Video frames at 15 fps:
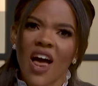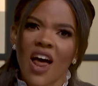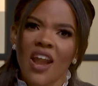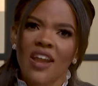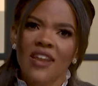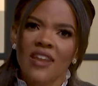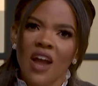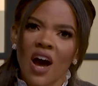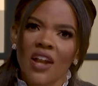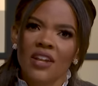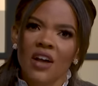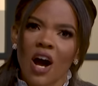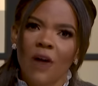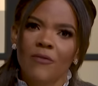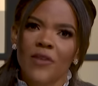None
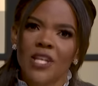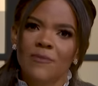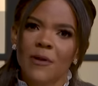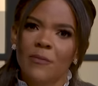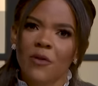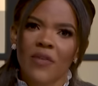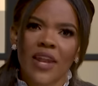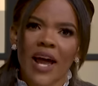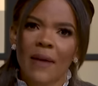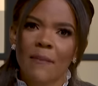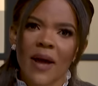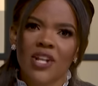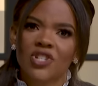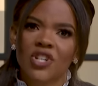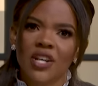of these people that I
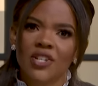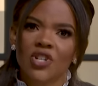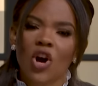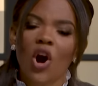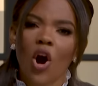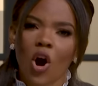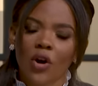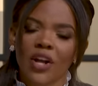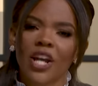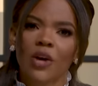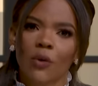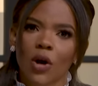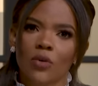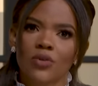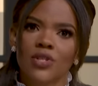mentioned are
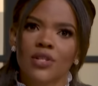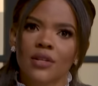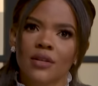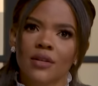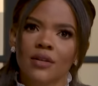heroes.